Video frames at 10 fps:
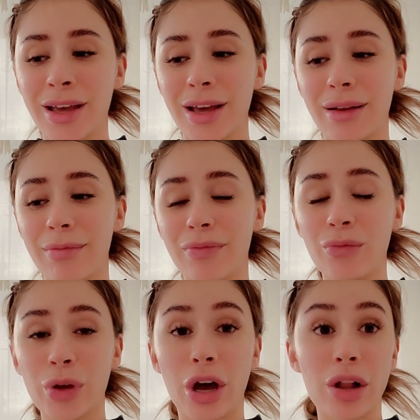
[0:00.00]

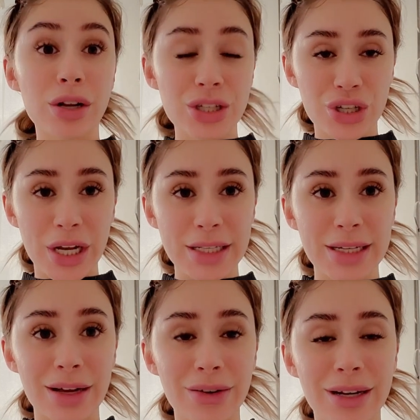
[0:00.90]
um, we all are
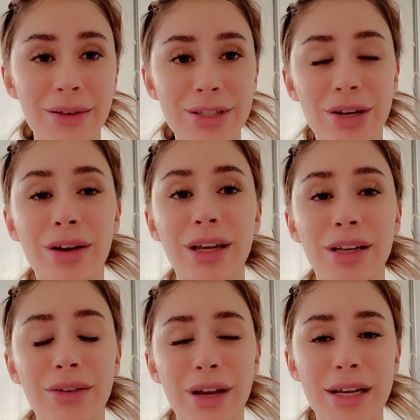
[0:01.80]
stressed out and I was talking
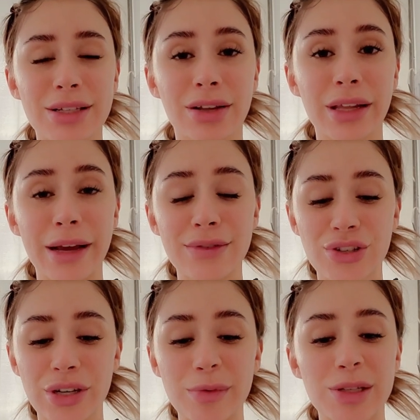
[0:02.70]
to you guys on live stream